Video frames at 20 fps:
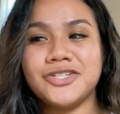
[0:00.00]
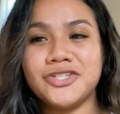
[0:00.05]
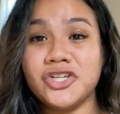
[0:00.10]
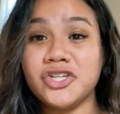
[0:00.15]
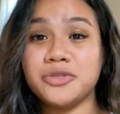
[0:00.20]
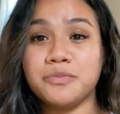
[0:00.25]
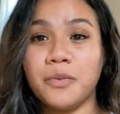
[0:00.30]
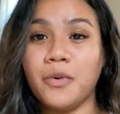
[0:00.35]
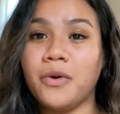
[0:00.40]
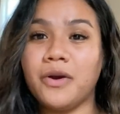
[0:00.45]

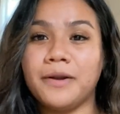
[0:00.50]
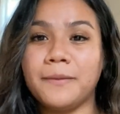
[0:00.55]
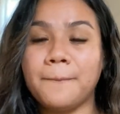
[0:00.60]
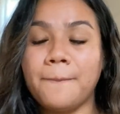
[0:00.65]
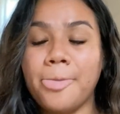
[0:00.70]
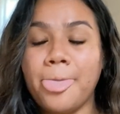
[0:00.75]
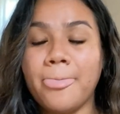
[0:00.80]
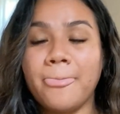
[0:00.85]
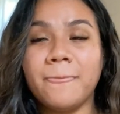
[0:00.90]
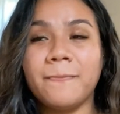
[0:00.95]
she's born.
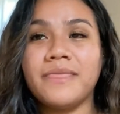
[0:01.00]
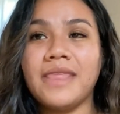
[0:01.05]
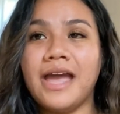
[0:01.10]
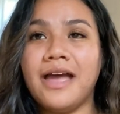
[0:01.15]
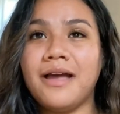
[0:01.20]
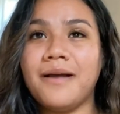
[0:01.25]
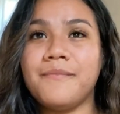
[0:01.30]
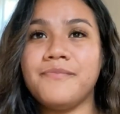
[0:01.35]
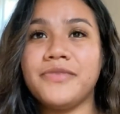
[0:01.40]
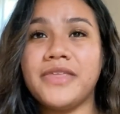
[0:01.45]

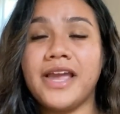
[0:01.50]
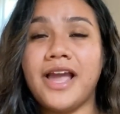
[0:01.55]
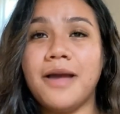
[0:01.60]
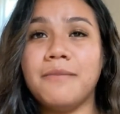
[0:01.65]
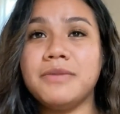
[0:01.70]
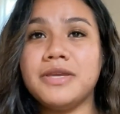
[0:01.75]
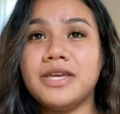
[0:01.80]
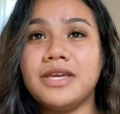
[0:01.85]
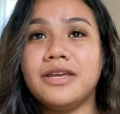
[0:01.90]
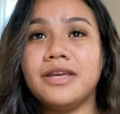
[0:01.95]
They
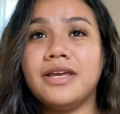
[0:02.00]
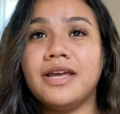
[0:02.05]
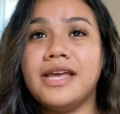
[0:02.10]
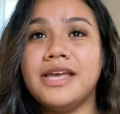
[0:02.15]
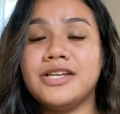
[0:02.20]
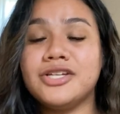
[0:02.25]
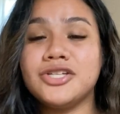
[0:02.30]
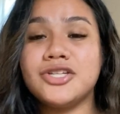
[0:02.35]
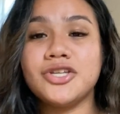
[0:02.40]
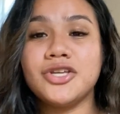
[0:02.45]
got me
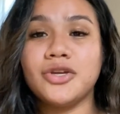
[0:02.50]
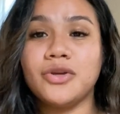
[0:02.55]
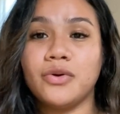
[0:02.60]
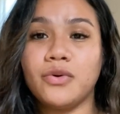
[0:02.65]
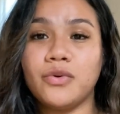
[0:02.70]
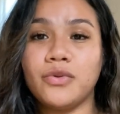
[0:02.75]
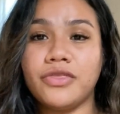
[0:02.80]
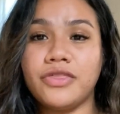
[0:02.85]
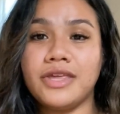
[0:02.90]
into